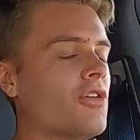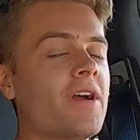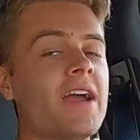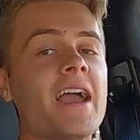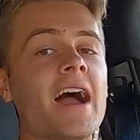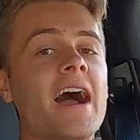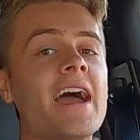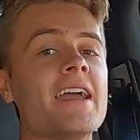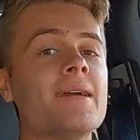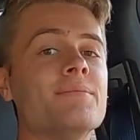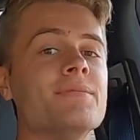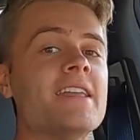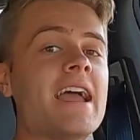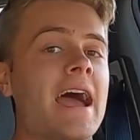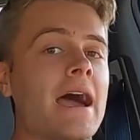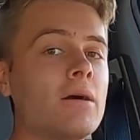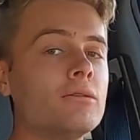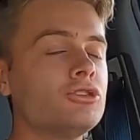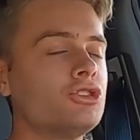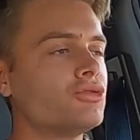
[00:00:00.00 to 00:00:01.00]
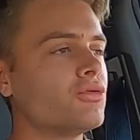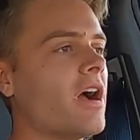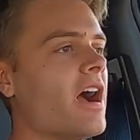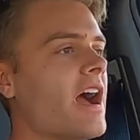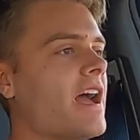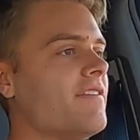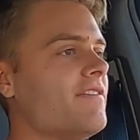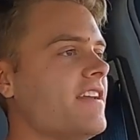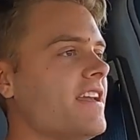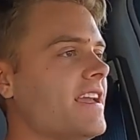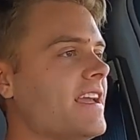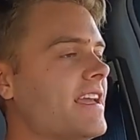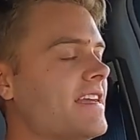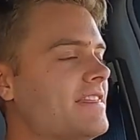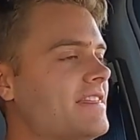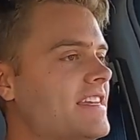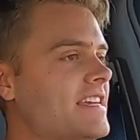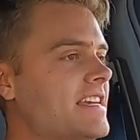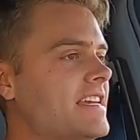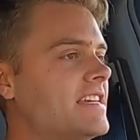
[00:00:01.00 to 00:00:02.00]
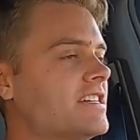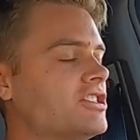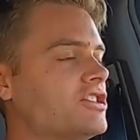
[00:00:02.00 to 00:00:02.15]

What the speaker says: right, I am now driving the